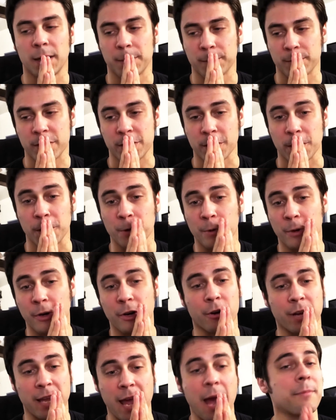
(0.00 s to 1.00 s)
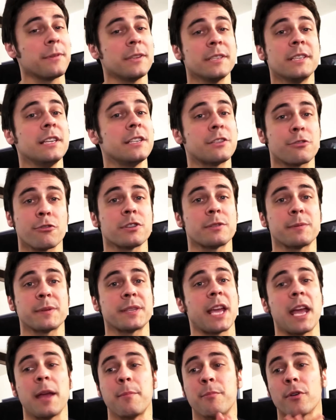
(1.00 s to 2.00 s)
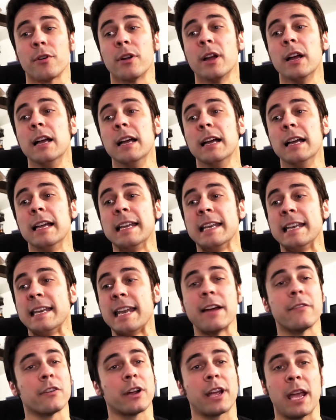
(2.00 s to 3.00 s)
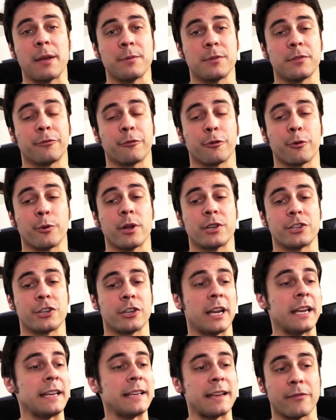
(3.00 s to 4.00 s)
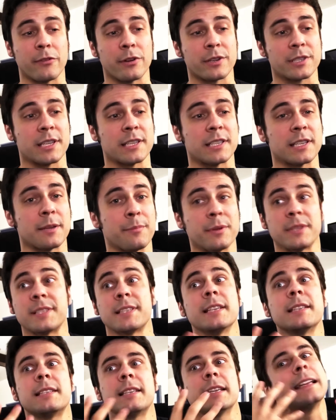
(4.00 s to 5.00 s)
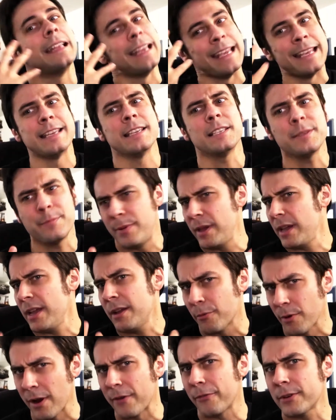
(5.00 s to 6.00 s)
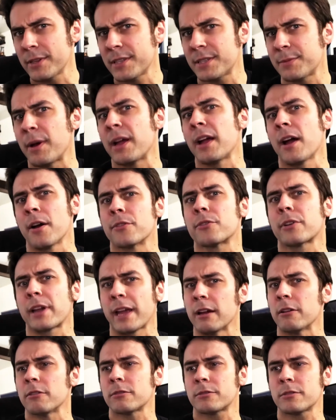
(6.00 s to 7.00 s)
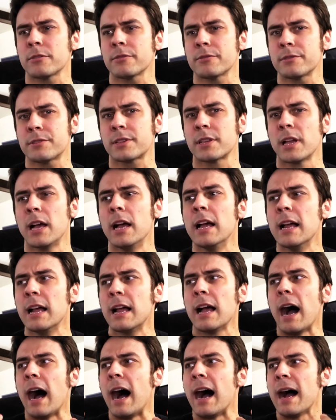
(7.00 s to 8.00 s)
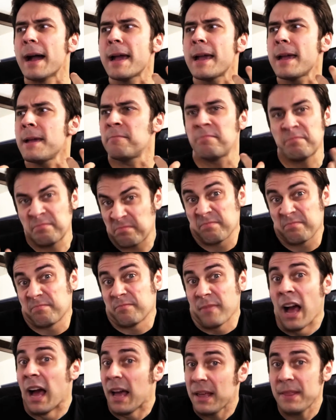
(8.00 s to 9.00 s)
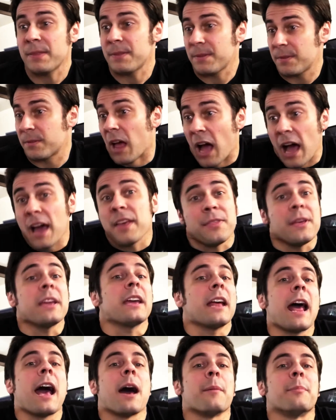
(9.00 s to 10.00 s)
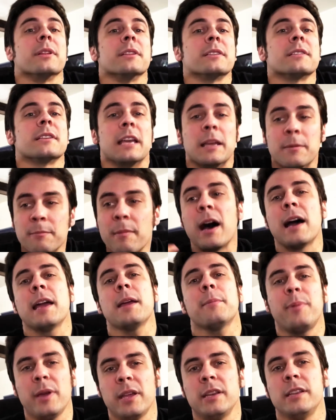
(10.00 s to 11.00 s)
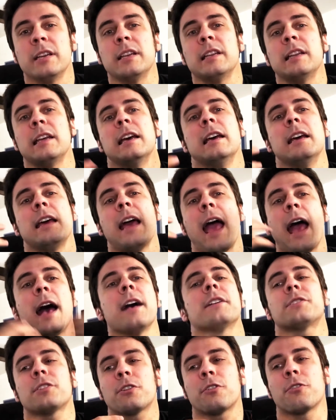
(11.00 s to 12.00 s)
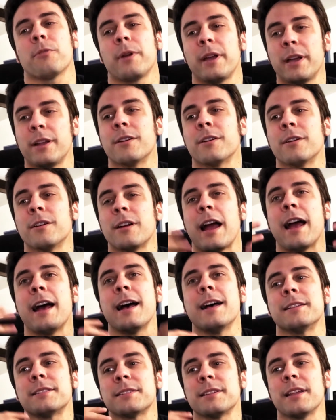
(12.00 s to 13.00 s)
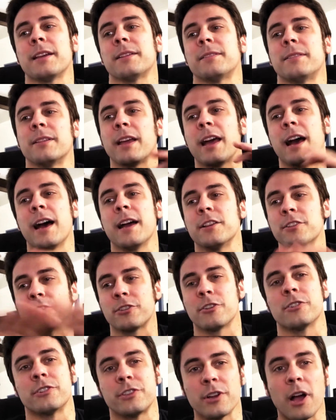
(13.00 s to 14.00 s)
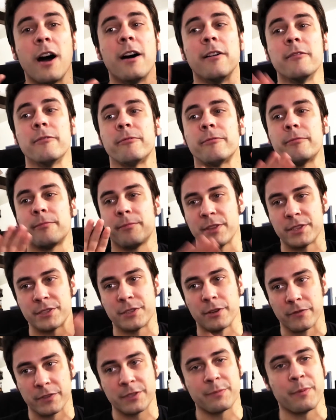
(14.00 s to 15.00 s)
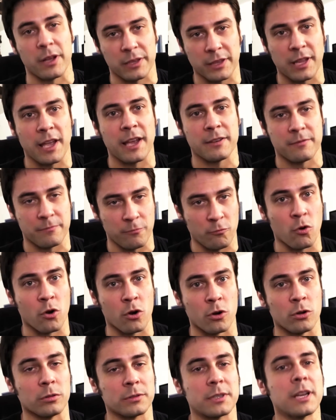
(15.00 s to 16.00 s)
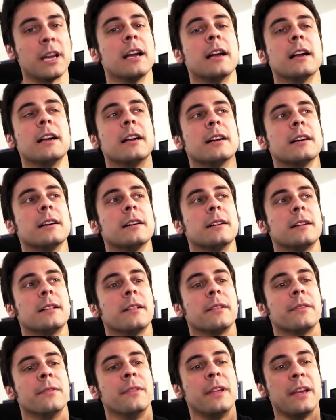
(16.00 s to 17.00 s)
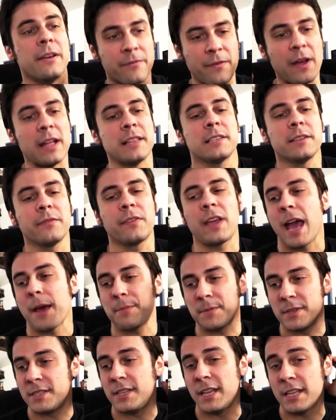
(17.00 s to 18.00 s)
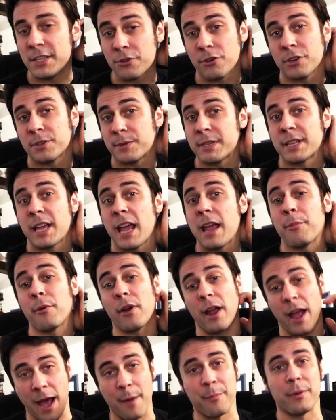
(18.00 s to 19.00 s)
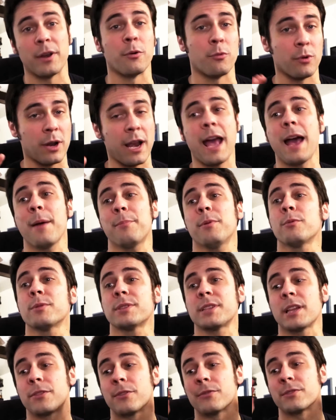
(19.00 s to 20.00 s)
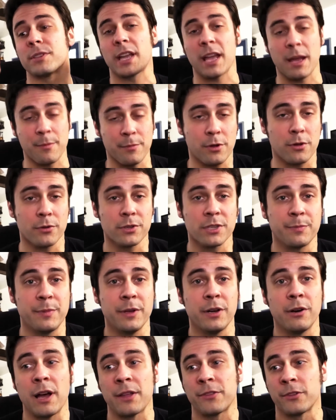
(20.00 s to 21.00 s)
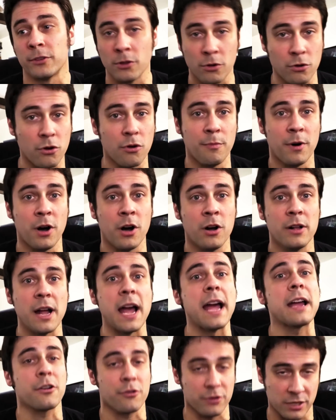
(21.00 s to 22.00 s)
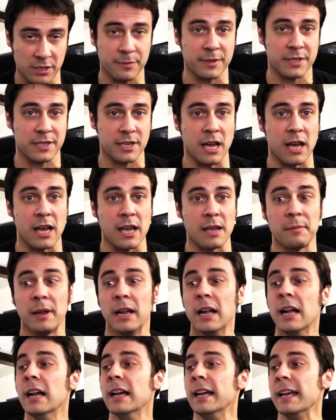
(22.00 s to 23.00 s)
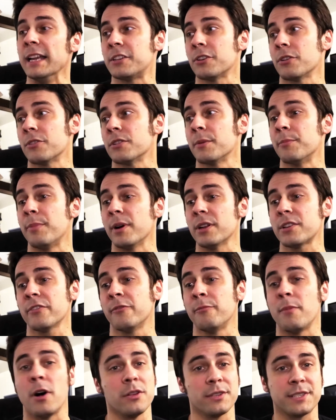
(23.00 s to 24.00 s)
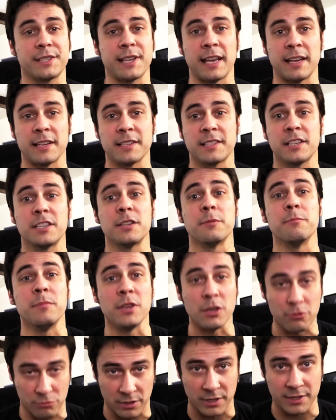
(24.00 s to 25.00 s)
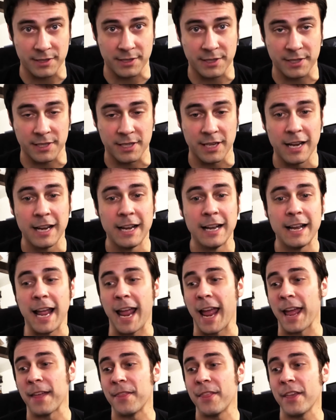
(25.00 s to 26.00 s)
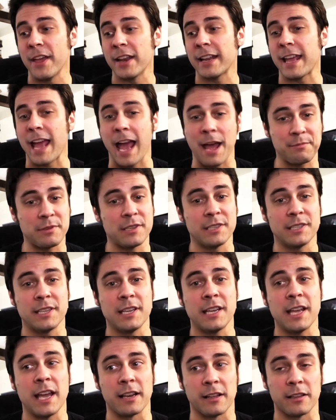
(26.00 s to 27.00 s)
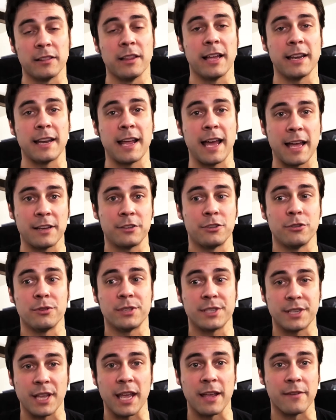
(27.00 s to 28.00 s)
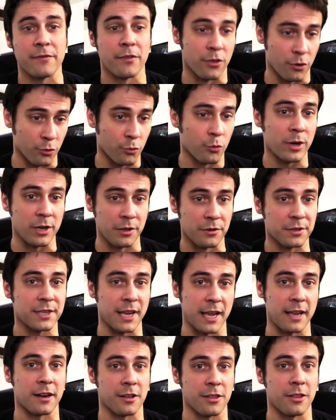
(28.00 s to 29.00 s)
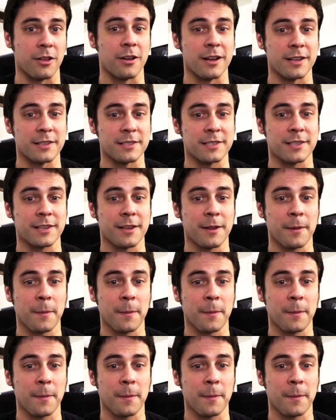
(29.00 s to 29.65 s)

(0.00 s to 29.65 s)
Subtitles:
So Captain Z's Christmas Caper never came to fruition. It never existed. But since it is being referenced by other characters, I think it happens. In my opinion, as the creator, as the guy in charge of the Silver Spotlight world, the events of Captain Z's Christmas Caper happened. And what happened was that there's a chemical spill at the local mall at Christmas time. It turned a bunch of mall Santas into mutants. And then Captain Z and Glenn had to save the real Santa Claus